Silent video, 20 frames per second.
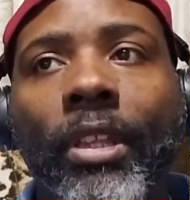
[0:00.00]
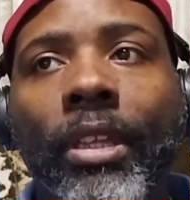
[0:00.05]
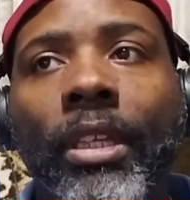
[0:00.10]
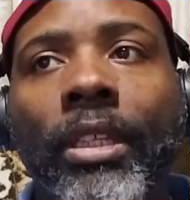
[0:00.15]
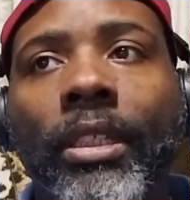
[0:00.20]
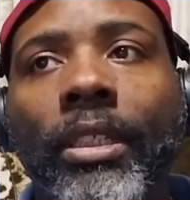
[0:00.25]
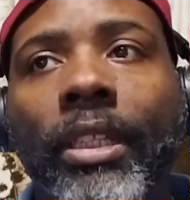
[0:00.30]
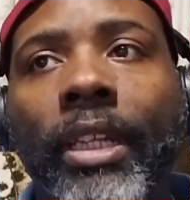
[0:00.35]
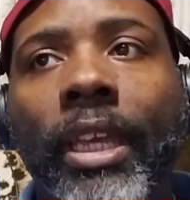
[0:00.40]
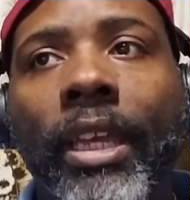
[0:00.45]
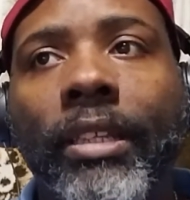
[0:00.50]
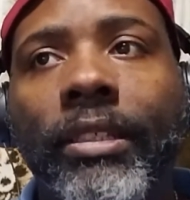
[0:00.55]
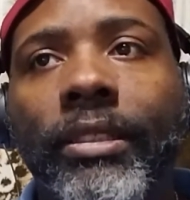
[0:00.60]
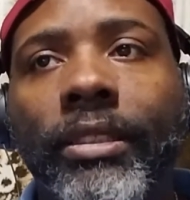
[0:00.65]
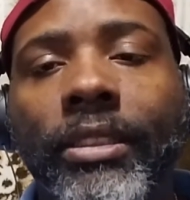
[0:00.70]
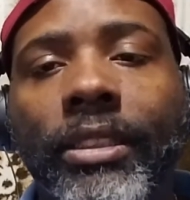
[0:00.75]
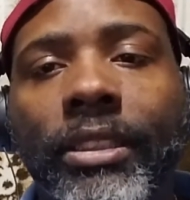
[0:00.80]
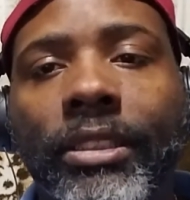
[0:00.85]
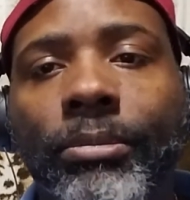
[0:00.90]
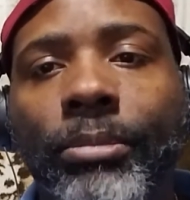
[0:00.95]
it could
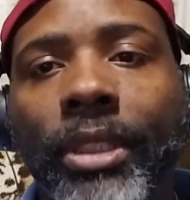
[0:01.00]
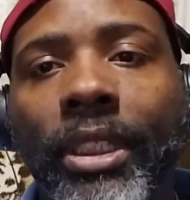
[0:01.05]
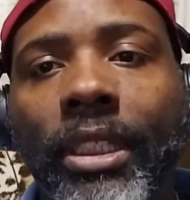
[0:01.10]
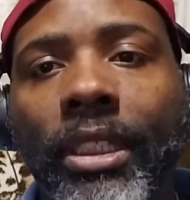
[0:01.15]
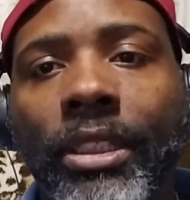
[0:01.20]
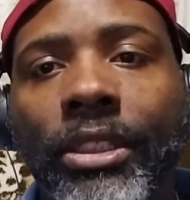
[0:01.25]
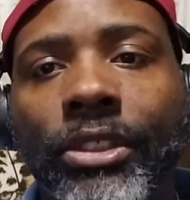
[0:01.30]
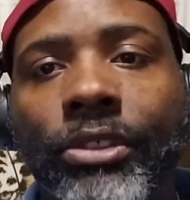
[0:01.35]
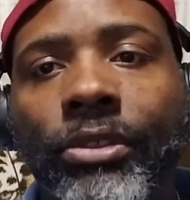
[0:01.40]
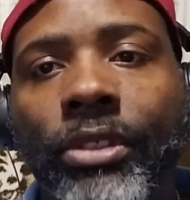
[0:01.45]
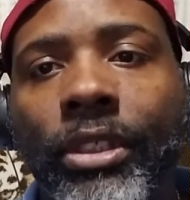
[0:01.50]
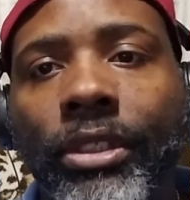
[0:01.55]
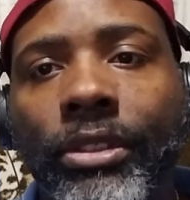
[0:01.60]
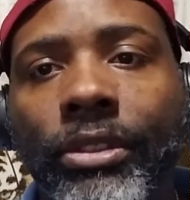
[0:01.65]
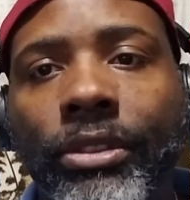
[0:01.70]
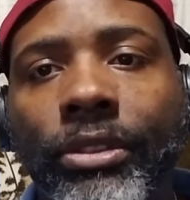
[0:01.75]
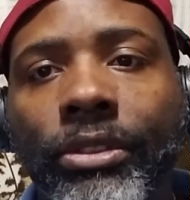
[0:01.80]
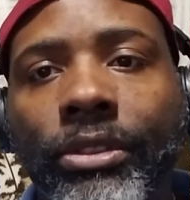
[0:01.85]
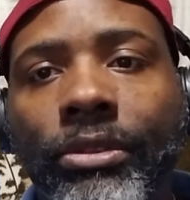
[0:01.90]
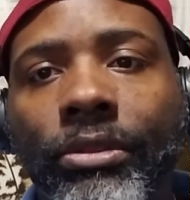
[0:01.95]
actually just be
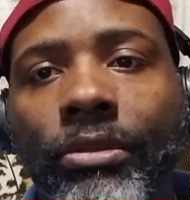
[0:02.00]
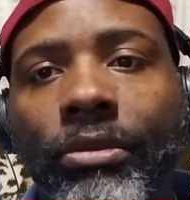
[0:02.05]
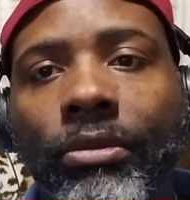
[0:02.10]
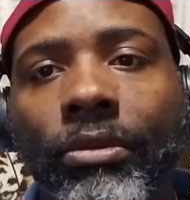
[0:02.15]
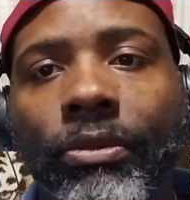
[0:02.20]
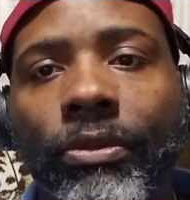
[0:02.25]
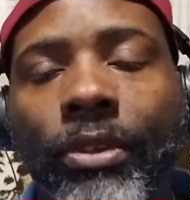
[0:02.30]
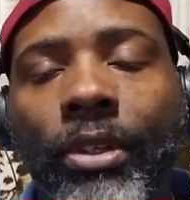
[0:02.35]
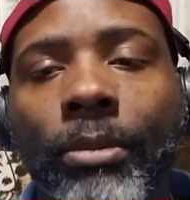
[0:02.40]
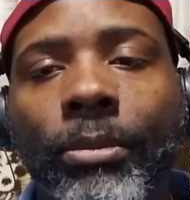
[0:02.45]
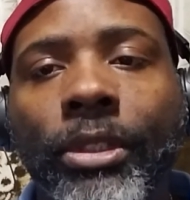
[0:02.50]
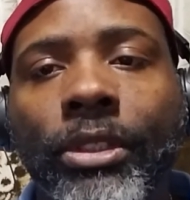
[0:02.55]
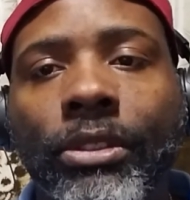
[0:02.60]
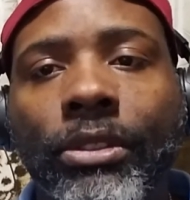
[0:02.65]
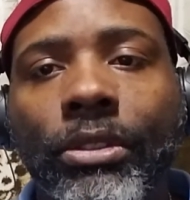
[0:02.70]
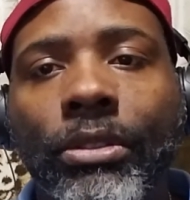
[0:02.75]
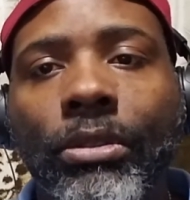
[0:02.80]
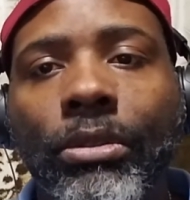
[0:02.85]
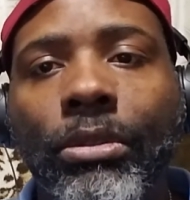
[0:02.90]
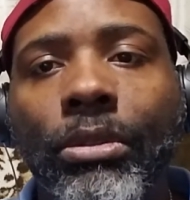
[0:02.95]
instructors from his
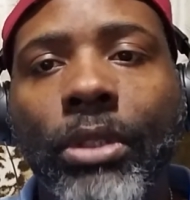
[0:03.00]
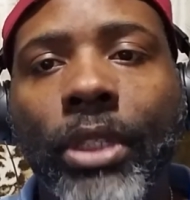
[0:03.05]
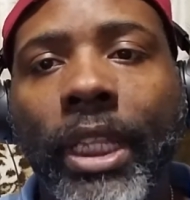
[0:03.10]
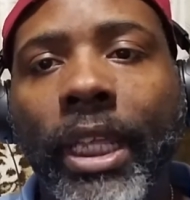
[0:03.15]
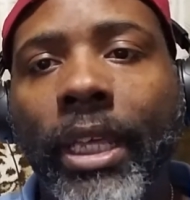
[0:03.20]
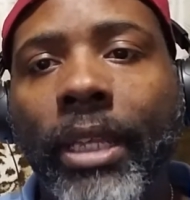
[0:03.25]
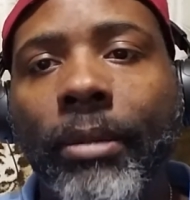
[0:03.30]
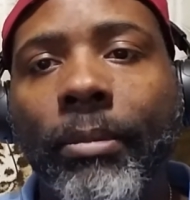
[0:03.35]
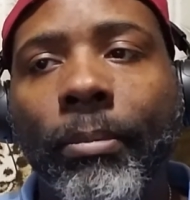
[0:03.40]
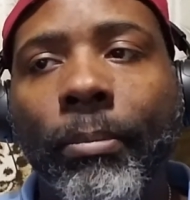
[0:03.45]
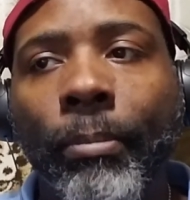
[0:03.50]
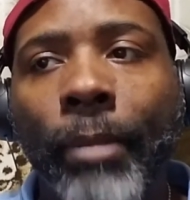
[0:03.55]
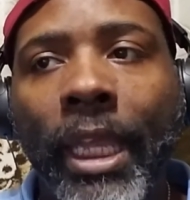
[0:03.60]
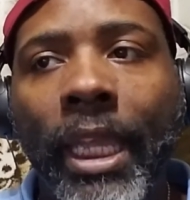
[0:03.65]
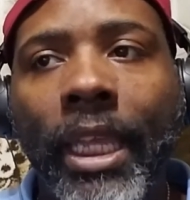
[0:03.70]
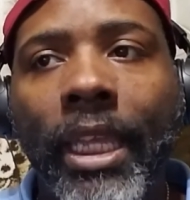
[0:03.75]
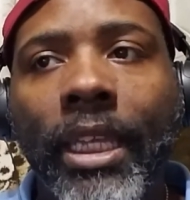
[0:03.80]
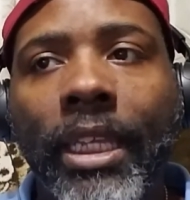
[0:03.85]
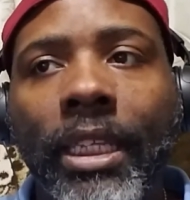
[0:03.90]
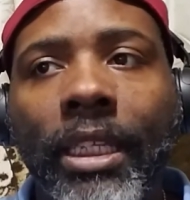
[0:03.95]
school that
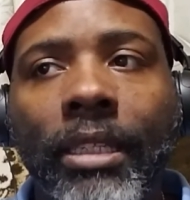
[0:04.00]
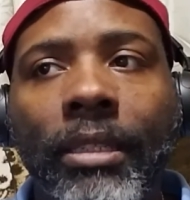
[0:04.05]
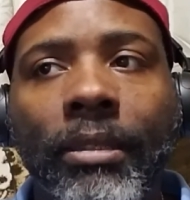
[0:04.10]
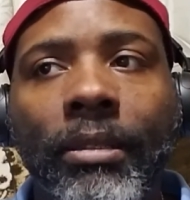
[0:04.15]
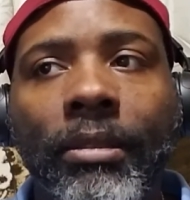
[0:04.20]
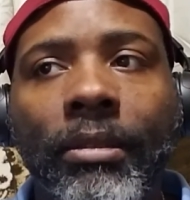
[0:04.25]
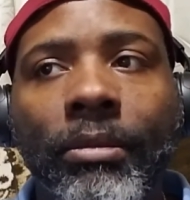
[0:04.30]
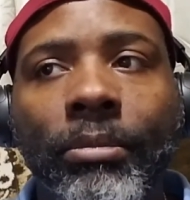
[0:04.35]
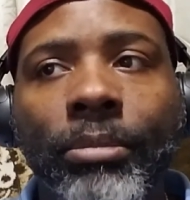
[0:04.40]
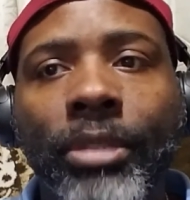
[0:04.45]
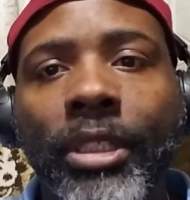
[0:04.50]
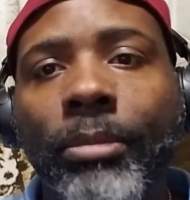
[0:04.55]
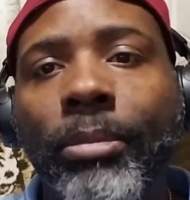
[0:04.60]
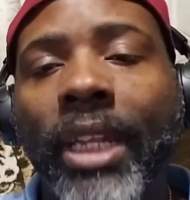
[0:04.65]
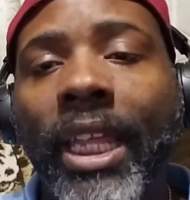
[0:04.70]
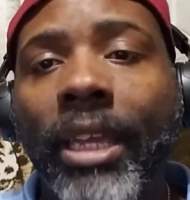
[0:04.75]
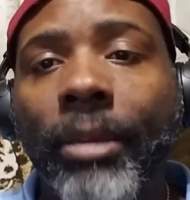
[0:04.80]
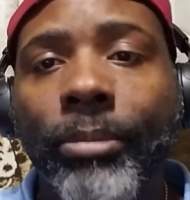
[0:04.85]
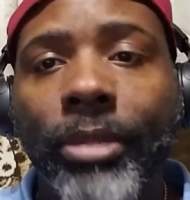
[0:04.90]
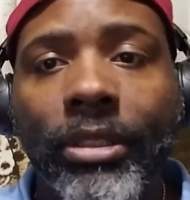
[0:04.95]
may be
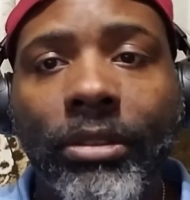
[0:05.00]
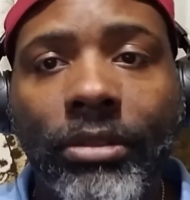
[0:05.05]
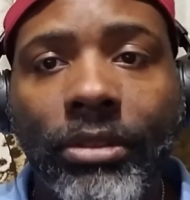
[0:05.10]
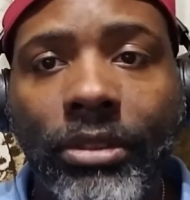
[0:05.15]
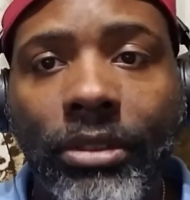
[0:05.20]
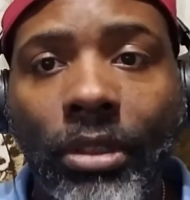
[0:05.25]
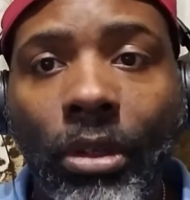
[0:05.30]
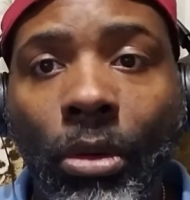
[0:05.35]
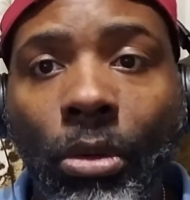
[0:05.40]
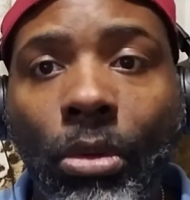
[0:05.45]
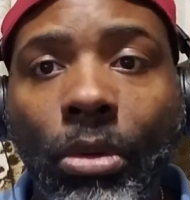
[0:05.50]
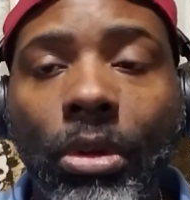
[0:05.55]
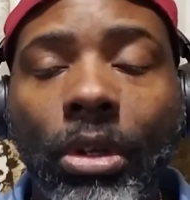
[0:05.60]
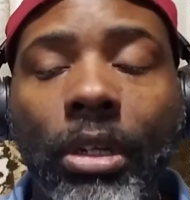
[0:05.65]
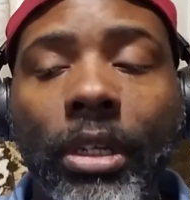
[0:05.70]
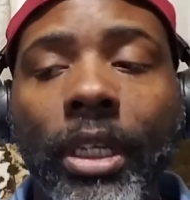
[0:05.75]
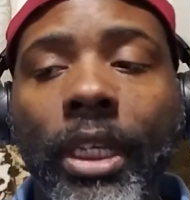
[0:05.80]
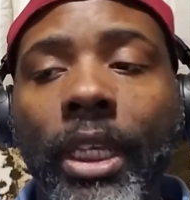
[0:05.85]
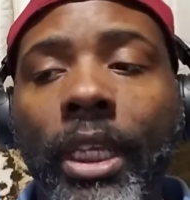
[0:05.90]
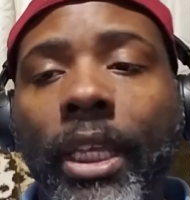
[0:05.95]
black belts.
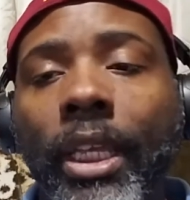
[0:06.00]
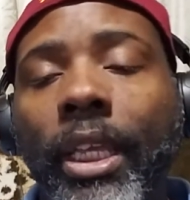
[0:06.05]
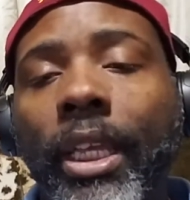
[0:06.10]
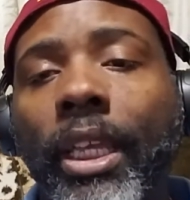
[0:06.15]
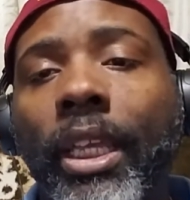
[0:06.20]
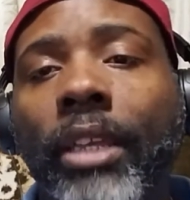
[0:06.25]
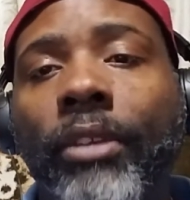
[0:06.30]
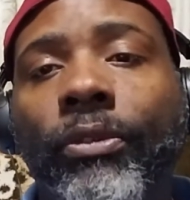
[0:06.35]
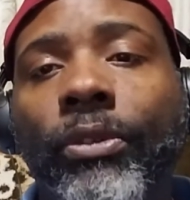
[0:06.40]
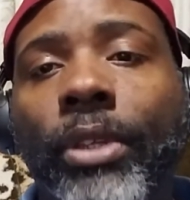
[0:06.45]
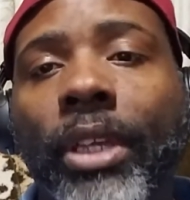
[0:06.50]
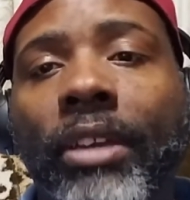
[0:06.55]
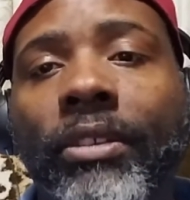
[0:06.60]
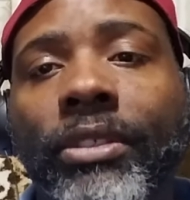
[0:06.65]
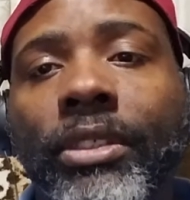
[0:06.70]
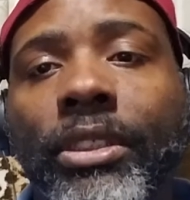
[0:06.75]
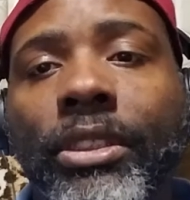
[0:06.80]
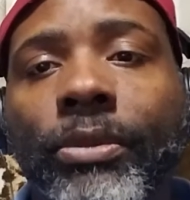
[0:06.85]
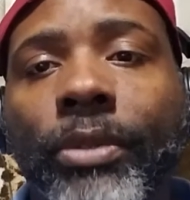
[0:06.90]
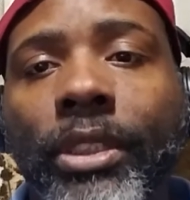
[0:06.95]
Or if you have a
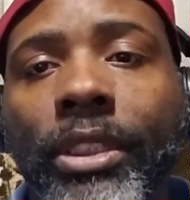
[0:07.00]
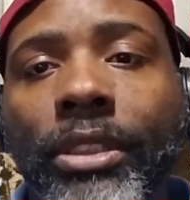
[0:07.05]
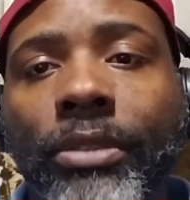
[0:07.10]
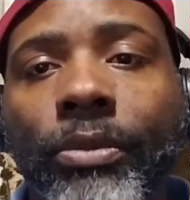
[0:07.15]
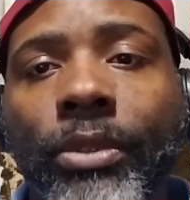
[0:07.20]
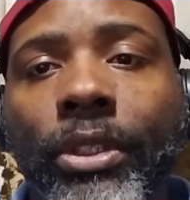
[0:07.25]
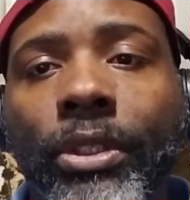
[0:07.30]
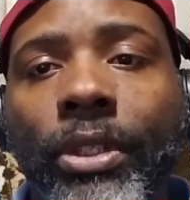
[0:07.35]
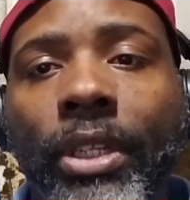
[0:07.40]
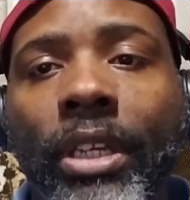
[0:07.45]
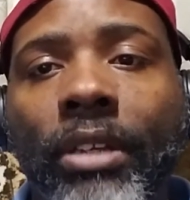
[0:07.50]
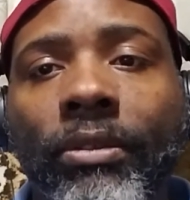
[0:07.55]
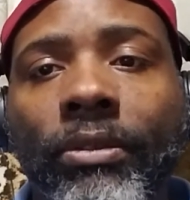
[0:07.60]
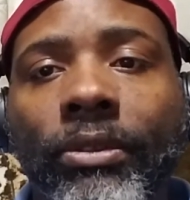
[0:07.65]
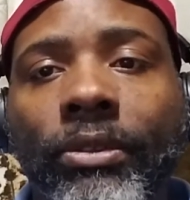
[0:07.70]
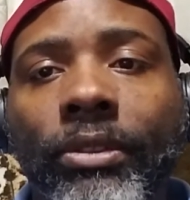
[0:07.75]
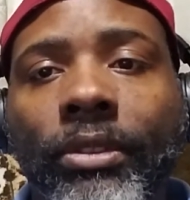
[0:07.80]
situation where you have